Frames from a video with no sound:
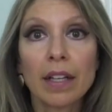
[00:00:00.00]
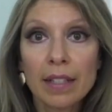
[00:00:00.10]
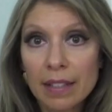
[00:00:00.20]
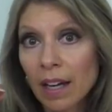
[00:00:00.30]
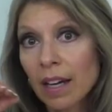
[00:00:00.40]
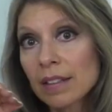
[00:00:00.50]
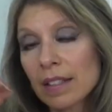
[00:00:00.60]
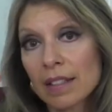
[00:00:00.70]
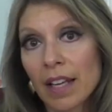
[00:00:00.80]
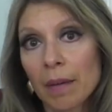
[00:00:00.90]
is on
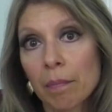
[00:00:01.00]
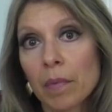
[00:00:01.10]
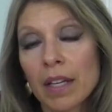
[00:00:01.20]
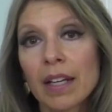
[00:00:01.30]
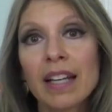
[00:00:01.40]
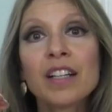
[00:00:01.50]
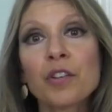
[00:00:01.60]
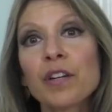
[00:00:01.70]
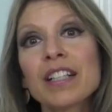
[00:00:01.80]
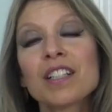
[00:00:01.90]
the same, it
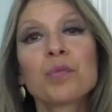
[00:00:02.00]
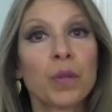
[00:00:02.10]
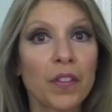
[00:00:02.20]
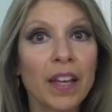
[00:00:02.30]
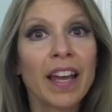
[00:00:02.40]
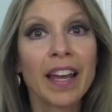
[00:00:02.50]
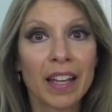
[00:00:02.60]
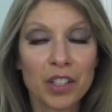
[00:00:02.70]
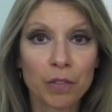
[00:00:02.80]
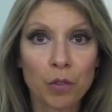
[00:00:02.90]
increases with age,